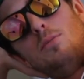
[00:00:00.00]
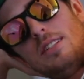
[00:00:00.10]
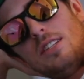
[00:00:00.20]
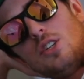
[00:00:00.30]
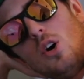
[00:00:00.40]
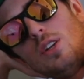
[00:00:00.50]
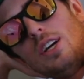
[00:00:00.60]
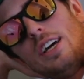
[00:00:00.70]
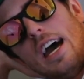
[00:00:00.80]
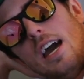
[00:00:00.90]
was the song
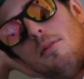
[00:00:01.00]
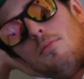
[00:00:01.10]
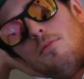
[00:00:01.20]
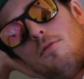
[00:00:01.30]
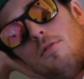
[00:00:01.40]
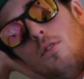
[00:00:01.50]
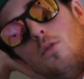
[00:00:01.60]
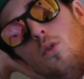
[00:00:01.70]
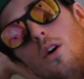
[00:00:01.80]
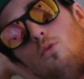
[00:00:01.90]
that came
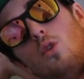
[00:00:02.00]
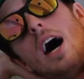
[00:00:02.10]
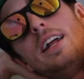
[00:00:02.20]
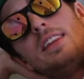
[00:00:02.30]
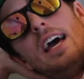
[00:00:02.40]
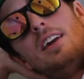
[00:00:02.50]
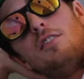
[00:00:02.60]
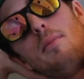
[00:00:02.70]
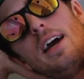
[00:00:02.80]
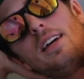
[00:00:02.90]
right at the end
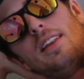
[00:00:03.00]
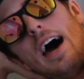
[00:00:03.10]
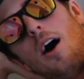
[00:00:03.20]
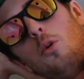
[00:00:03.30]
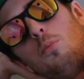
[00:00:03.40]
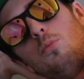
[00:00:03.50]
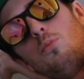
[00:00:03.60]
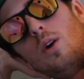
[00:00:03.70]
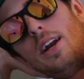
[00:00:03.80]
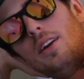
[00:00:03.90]
of making the
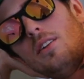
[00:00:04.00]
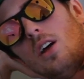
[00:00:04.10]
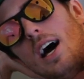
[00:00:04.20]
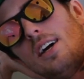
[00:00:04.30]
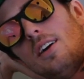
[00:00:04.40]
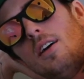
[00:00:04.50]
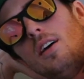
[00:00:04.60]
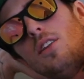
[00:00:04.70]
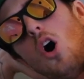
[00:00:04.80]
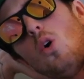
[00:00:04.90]
album, when like
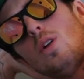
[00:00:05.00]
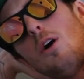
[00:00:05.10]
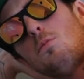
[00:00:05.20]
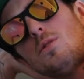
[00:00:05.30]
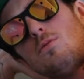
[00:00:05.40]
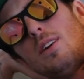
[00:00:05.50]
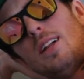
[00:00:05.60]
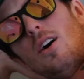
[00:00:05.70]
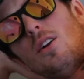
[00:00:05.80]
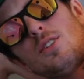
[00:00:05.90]
the whole album's
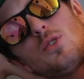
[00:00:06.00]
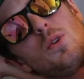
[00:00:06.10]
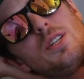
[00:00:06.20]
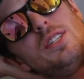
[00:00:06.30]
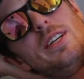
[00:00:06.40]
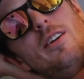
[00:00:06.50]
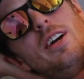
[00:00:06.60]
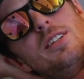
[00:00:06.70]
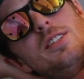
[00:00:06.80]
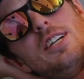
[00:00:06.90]
really on a sort of
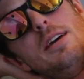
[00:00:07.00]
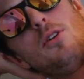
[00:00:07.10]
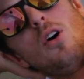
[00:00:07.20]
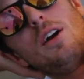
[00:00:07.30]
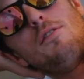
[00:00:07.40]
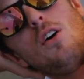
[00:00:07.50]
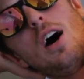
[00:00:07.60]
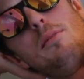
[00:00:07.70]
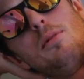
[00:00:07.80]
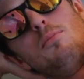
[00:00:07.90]
serious, deep kind of
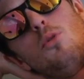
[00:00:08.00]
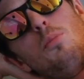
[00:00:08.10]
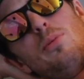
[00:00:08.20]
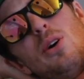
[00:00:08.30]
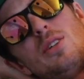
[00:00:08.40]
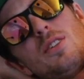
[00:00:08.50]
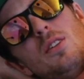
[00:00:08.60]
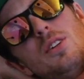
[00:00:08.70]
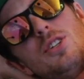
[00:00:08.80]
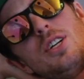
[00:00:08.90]
vibe and more
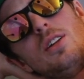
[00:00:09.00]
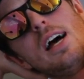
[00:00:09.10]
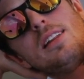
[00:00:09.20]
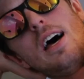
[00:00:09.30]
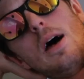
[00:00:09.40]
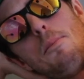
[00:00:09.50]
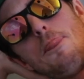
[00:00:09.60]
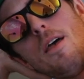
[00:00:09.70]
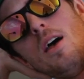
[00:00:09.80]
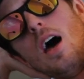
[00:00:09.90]
personal and shit like that.
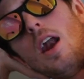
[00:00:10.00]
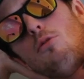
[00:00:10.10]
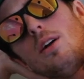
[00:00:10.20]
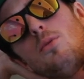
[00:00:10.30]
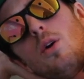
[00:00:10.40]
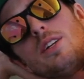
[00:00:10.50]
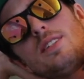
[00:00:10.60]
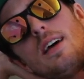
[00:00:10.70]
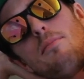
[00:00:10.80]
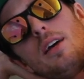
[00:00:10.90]
And I really wanted
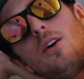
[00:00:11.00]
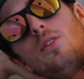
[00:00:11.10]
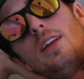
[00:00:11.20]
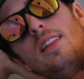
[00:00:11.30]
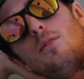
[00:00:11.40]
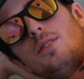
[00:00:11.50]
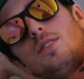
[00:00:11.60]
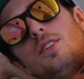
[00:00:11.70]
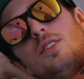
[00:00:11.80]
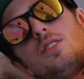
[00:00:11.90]
something on there that was
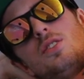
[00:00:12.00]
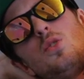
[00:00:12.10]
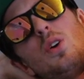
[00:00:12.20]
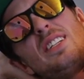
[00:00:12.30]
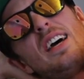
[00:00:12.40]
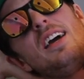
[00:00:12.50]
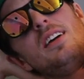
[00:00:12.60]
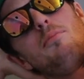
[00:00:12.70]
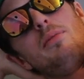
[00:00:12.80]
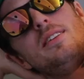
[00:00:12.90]
just sort of
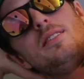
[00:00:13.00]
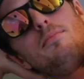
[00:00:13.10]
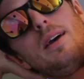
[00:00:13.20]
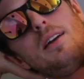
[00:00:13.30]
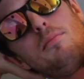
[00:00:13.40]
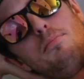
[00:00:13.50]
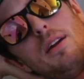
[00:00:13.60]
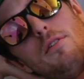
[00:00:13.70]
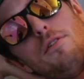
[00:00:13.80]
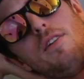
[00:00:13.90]
taking a piss and being a bit
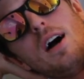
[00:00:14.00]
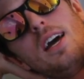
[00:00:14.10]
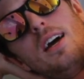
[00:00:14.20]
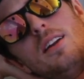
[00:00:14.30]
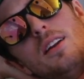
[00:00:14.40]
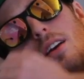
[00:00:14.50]
of a fuckhead.